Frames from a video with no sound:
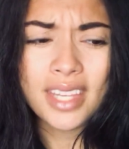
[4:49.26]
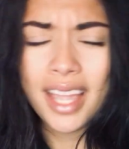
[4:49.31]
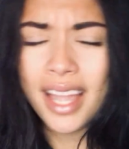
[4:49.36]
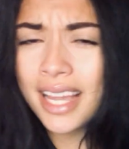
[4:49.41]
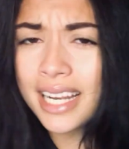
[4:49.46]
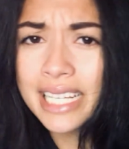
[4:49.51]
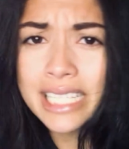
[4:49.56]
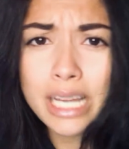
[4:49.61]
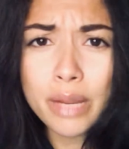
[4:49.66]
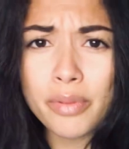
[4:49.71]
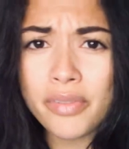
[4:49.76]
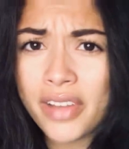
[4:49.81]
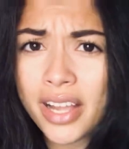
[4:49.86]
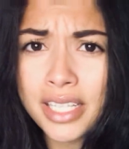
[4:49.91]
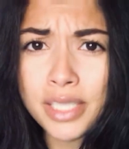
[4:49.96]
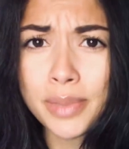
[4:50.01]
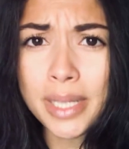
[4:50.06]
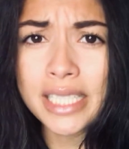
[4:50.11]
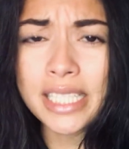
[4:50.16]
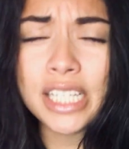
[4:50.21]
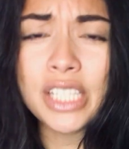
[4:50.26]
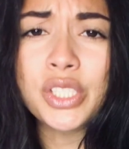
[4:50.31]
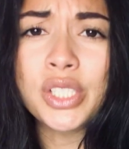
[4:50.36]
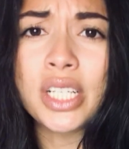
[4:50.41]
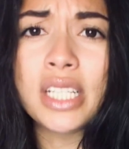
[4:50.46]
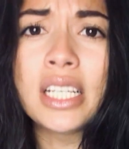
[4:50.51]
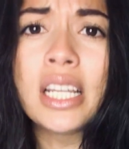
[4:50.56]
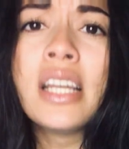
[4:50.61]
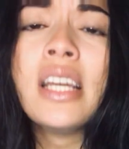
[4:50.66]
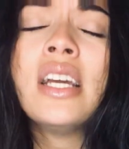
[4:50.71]
any type of
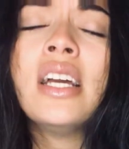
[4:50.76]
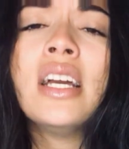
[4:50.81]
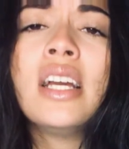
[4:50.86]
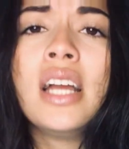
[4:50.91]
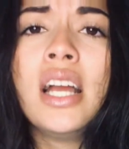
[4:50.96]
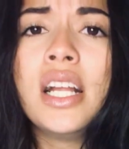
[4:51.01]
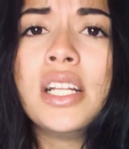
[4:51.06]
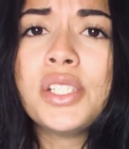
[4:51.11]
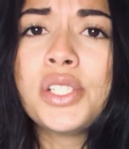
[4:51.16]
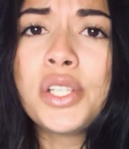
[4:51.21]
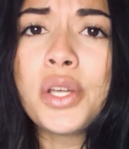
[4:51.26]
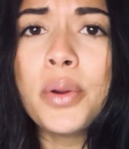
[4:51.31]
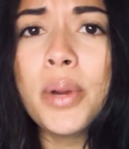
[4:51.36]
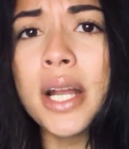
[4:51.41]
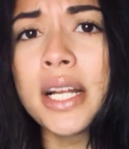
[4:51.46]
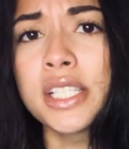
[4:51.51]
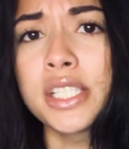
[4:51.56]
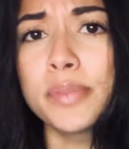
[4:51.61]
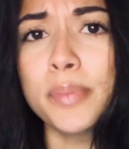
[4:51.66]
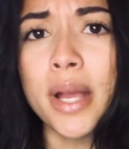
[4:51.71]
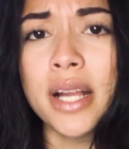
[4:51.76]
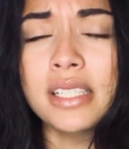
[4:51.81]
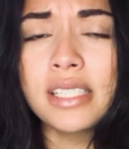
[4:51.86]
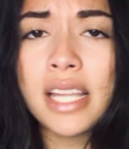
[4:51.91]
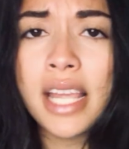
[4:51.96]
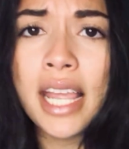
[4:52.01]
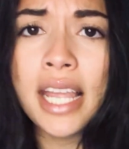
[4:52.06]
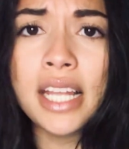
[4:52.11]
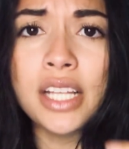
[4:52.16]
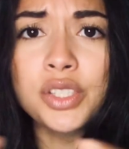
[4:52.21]
expectation. And so expect
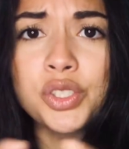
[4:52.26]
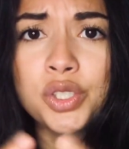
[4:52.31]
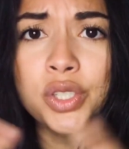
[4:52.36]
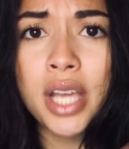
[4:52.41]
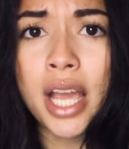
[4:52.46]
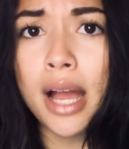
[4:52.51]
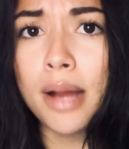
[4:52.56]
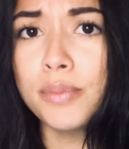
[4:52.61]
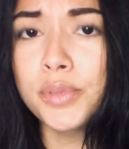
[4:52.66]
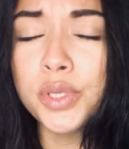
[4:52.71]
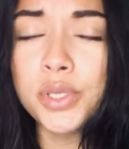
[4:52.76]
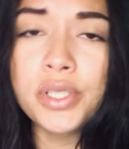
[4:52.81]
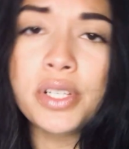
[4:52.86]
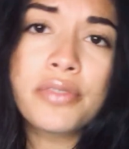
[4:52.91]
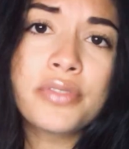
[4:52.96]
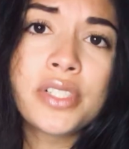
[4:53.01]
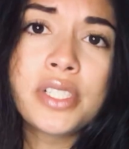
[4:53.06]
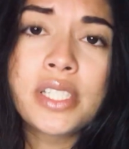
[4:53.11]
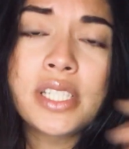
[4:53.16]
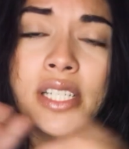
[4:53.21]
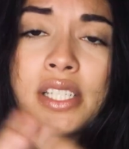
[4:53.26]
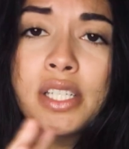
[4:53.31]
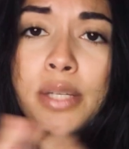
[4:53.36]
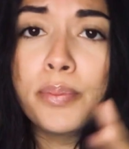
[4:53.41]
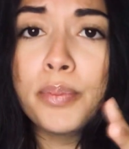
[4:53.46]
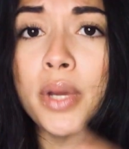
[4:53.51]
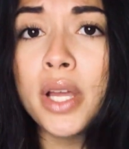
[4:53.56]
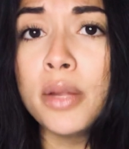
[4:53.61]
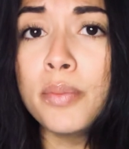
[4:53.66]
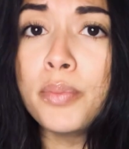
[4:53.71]
age gaps or differences
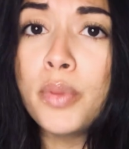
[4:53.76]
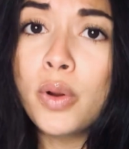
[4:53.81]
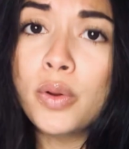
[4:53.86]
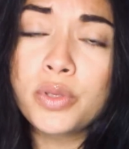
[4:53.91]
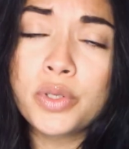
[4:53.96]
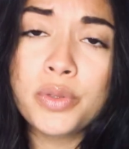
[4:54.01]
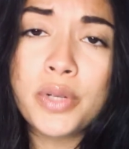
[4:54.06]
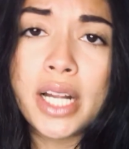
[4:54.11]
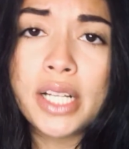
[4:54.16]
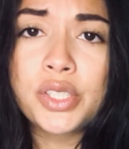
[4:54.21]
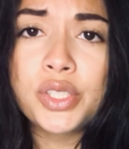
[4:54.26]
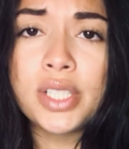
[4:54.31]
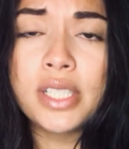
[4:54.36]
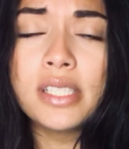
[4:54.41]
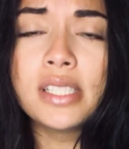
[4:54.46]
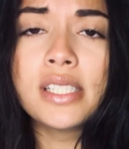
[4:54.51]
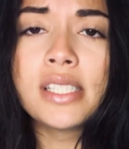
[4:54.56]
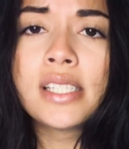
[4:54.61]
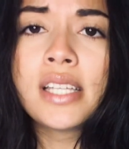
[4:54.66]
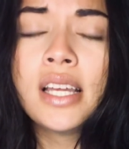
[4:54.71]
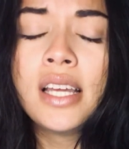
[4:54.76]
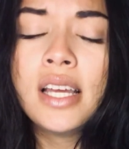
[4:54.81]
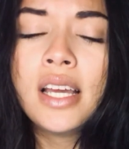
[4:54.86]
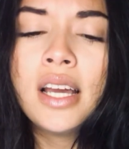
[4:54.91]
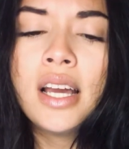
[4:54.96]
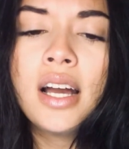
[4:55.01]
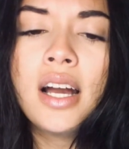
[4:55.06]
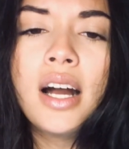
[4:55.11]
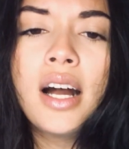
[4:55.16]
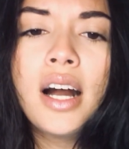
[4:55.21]
in, in both directions.
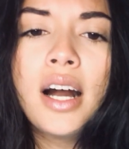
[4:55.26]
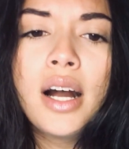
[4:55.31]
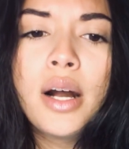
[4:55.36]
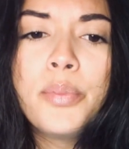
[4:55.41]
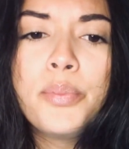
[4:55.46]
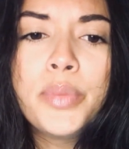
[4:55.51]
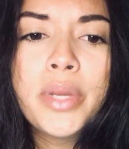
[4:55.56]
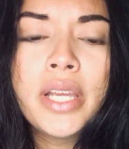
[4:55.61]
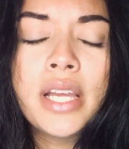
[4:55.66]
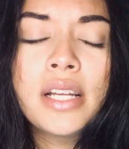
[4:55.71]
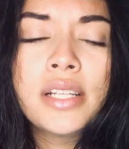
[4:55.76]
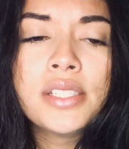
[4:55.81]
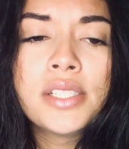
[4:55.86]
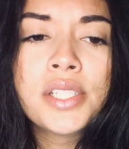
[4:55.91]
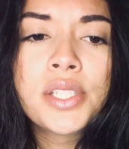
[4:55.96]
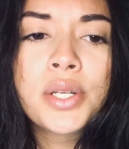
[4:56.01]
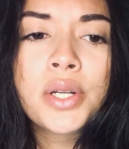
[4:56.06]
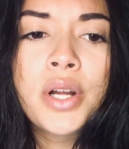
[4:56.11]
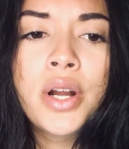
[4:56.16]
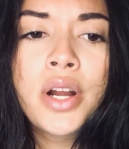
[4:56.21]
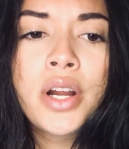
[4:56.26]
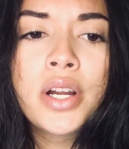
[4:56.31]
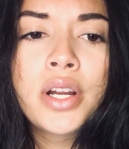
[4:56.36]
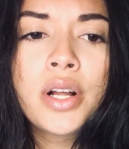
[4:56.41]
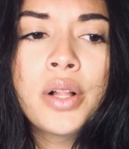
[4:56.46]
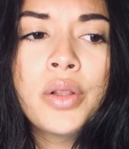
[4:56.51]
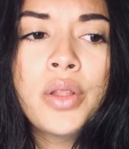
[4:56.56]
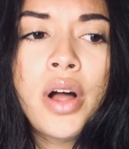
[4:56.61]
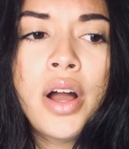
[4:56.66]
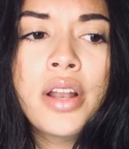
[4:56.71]
um, because there are
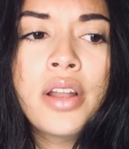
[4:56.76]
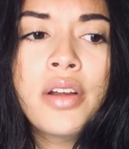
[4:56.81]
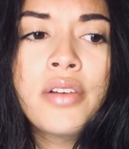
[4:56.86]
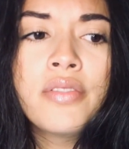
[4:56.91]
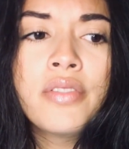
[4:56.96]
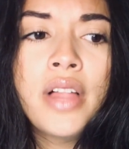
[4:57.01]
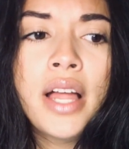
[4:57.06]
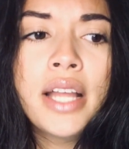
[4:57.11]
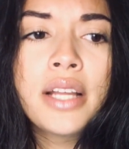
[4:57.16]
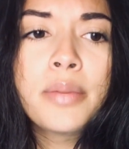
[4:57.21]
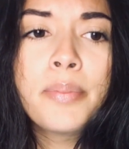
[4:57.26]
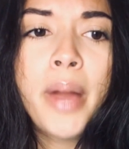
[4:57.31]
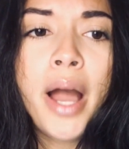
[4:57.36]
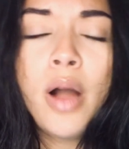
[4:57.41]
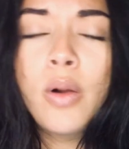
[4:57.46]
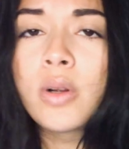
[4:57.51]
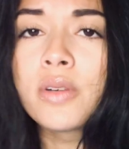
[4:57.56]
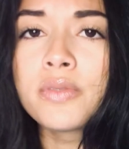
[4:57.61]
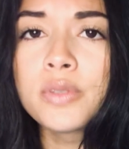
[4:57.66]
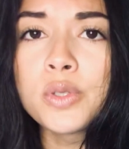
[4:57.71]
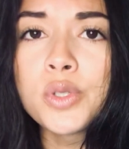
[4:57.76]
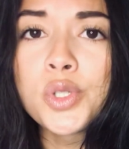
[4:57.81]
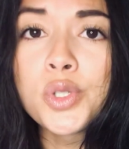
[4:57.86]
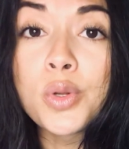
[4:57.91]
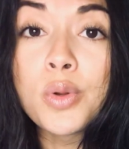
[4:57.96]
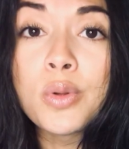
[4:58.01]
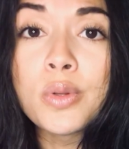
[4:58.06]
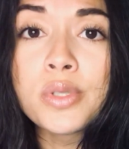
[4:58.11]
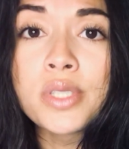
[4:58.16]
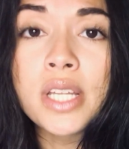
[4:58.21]
a lot of like powerful
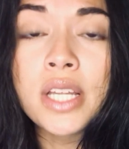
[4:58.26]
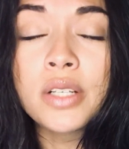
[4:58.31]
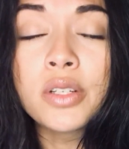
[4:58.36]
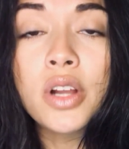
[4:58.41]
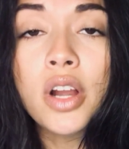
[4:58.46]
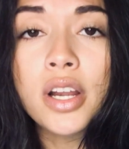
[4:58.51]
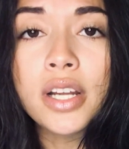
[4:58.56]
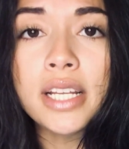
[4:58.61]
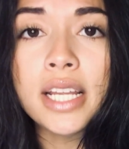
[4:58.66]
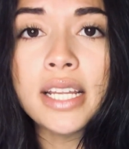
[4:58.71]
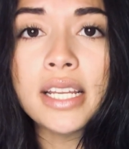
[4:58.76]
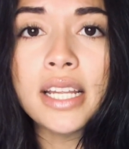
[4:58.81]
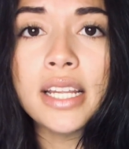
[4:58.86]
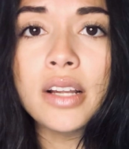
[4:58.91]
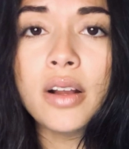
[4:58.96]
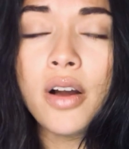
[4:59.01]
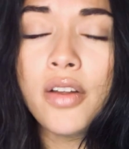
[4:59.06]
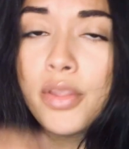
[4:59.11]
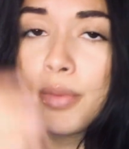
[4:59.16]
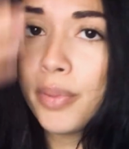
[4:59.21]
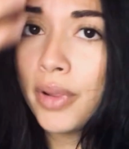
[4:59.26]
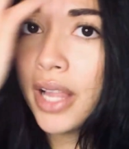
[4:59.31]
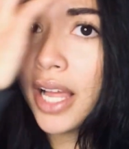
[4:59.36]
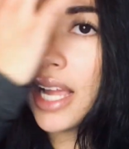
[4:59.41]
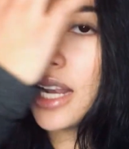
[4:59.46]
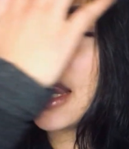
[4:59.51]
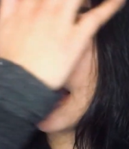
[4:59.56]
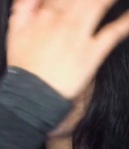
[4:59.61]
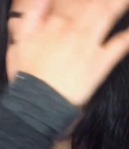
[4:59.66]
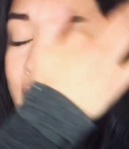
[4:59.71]
souls incarnating on the
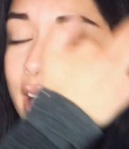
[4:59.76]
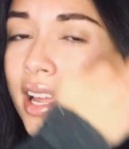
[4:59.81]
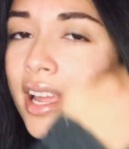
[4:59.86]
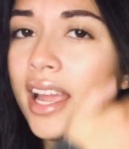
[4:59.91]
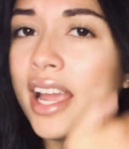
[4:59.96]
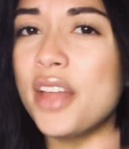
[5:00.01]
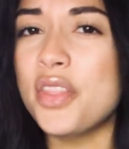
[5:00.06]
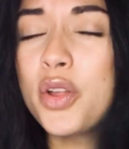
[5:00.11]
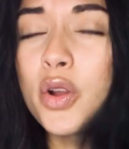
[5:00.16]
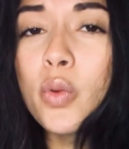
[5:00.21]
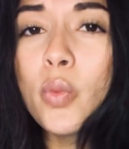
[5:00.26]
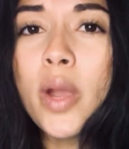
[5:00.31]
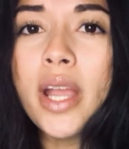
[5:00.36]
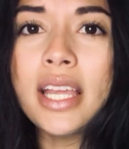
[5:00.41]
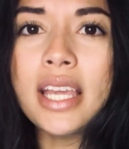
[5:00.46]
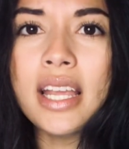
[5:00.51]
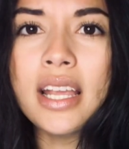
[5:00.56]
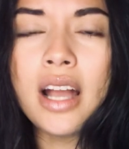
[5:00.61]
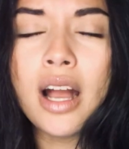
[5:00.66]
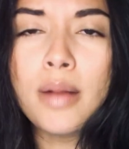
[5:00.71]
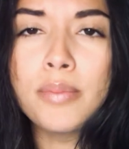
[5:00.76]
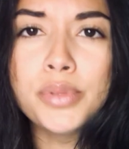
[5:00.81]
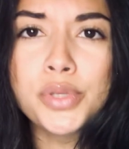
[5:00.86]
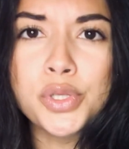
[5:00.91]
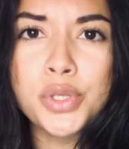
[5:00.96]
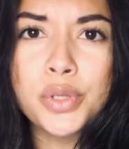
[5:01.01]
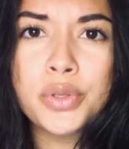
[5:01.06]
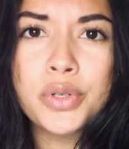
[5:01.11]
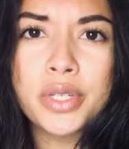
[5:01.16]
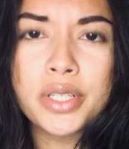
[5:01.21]
planet, and they're waking up
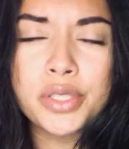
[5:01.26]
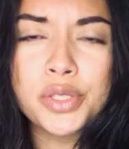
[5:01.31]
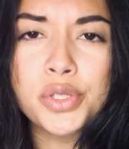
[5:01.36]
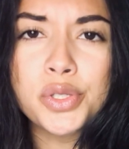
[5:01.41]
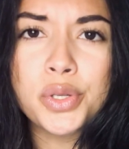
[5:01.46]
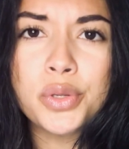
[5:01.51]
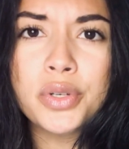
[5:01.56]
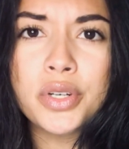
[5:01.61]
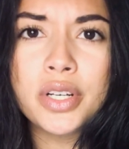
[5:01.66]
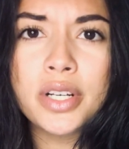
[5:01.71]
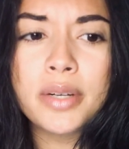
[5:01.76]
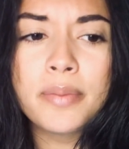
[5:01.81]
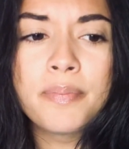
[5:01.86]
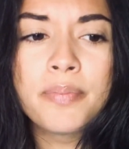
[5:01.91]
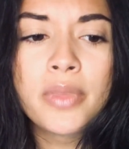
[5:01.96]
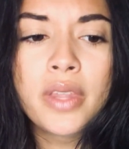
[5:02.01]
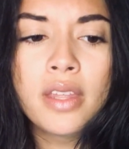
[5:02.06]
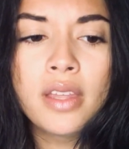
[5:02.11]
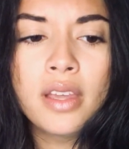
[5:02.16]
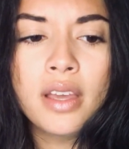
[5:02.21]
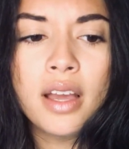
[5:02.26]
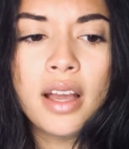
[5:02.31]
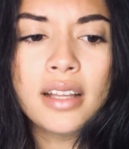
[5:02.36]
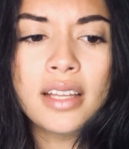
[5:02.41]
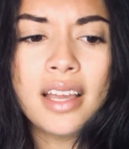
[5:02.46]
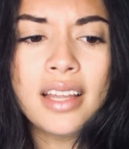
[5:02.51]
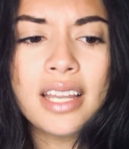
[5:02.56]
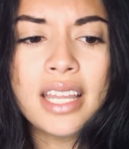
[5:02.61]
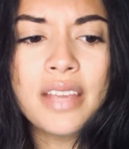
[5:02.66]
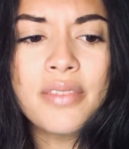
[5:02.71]
sooner and sooner.
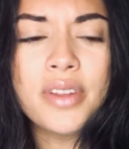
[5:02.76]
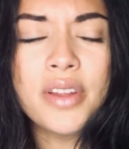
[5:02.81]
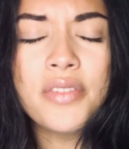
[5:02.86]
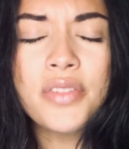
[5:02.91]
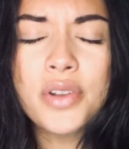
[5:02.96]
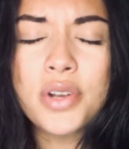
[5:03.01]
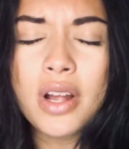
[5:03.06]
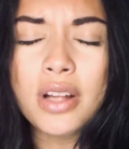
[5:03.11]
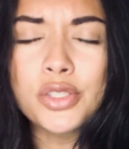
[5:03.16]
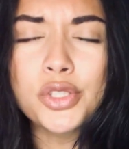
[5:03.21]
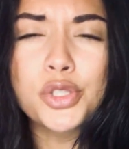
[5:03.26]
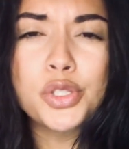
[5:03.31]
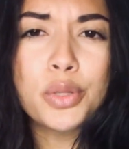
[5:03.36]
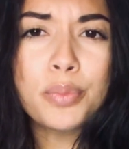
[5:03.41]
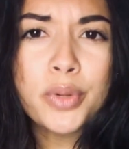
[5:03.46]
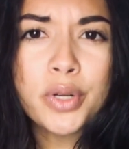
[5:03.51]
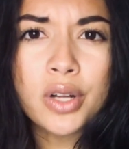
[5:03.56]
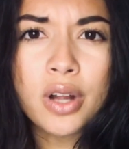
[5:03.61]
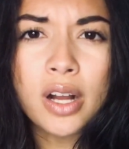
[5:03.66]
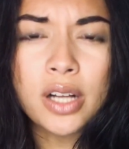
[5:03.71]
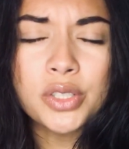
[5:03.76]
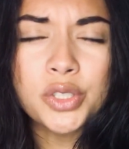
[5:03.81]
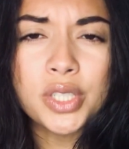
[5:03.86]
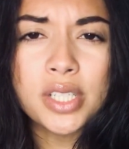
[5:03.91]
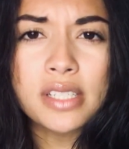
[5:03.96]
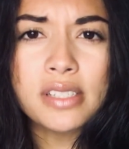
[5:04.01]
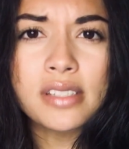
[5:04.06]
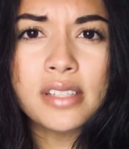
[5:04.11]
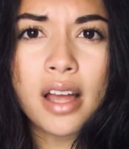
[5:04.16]
Again, even if they're not super conscious